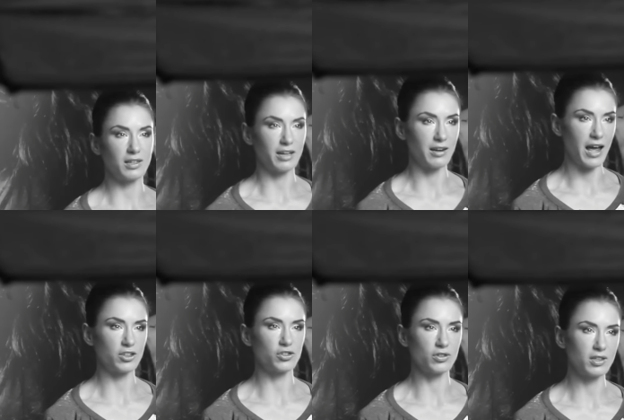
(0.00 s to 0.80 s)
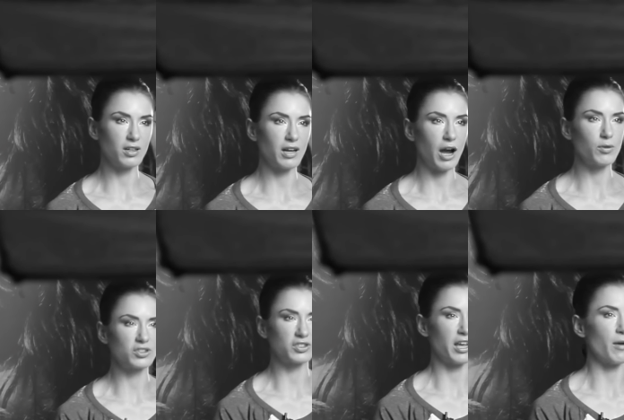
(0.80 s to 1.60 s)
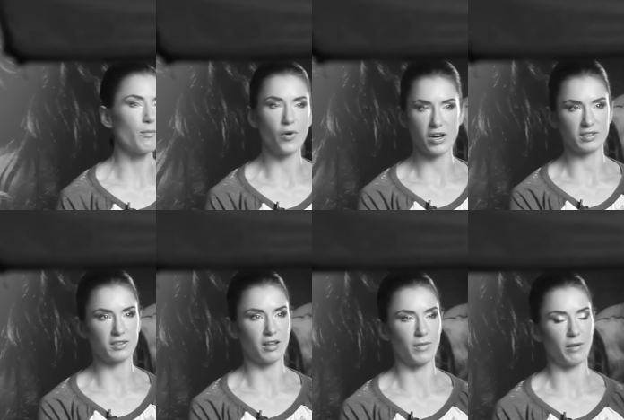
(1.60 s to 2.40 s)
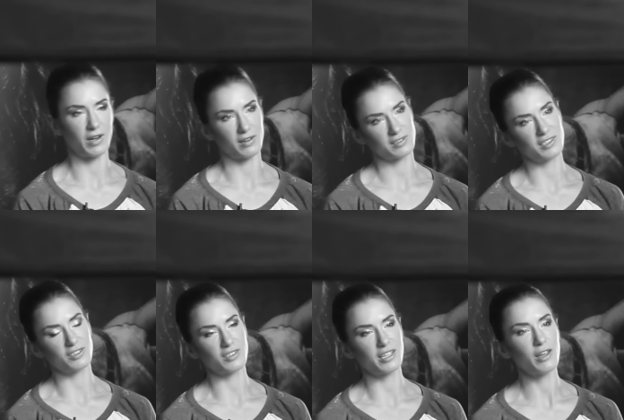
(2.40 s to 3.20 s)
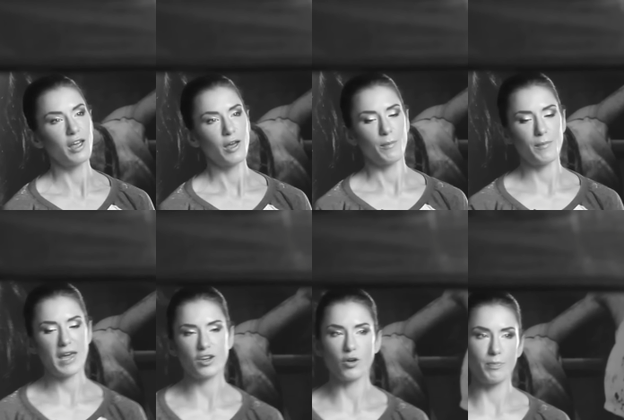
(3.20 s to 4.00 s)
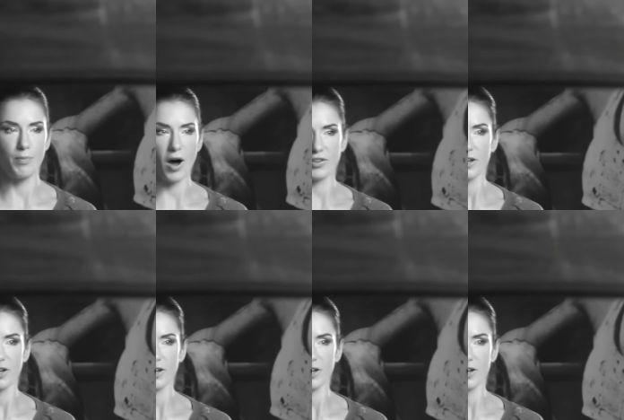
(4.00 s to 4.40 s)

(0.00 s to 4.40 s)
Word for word: like naturally, I would say embrace them. I mean, seriously, make your butt